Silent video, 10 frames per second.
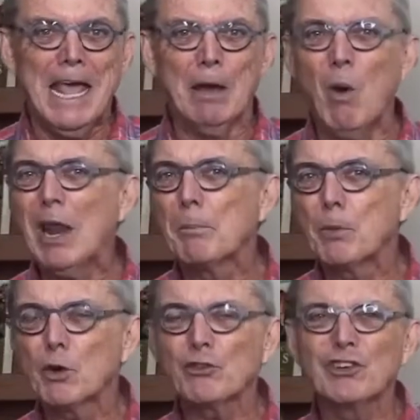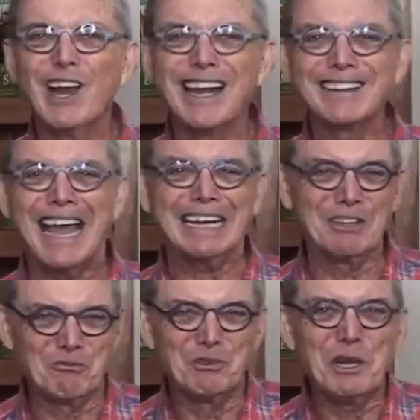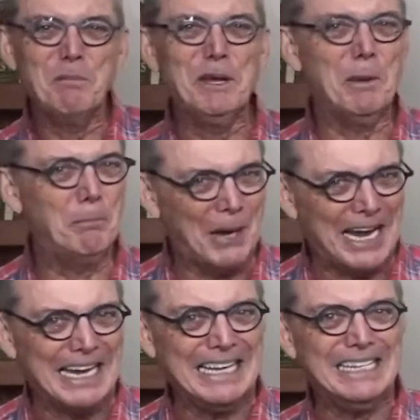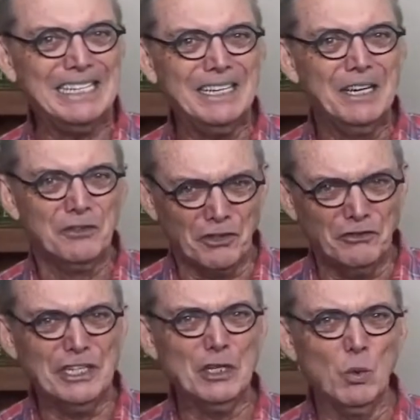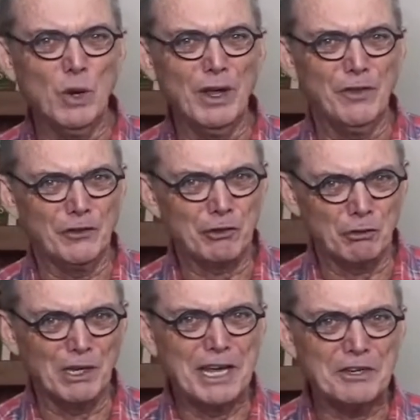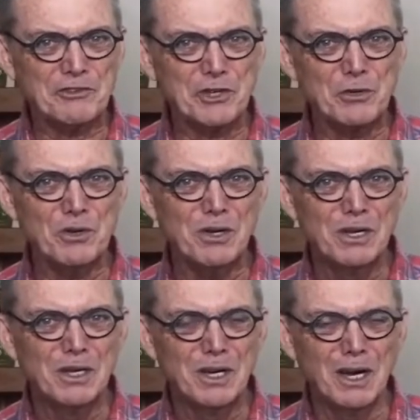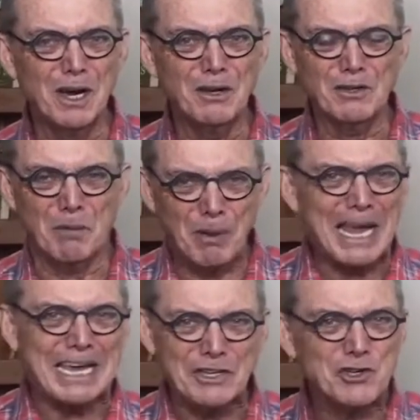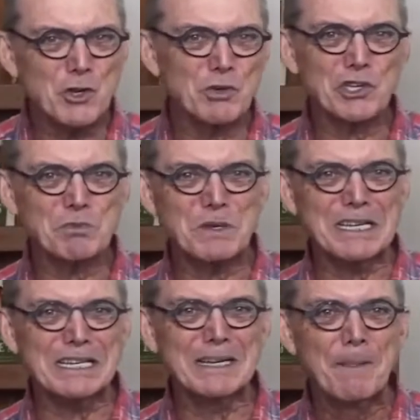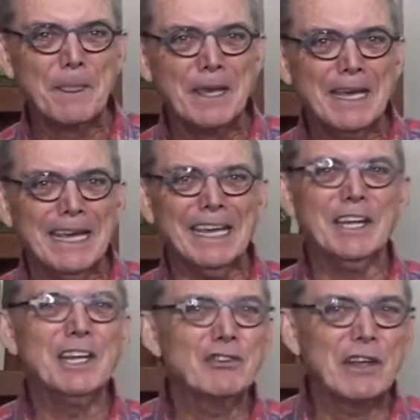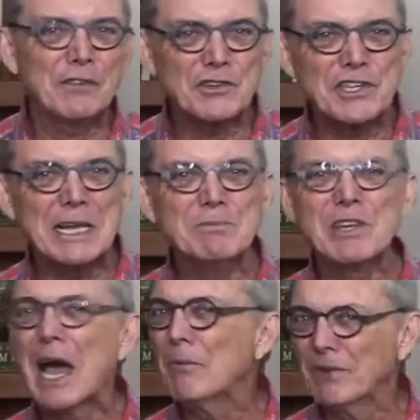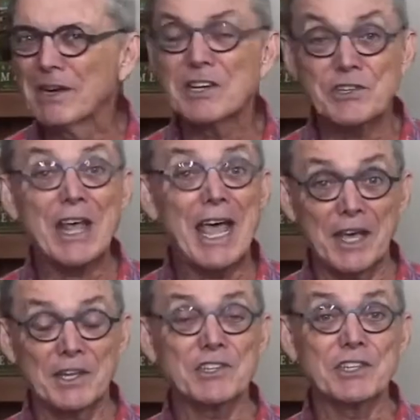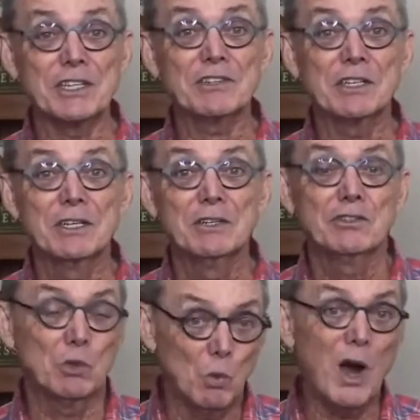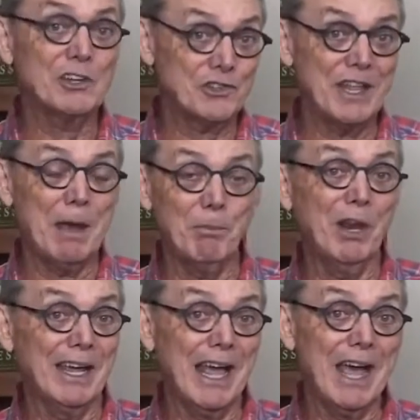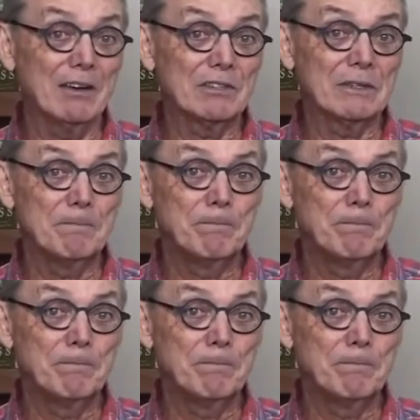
And while a person like that can really be a pain to deal with and to relate to, a pain, so to speak, it is at the same time very sad, isn't it, to watch that play out.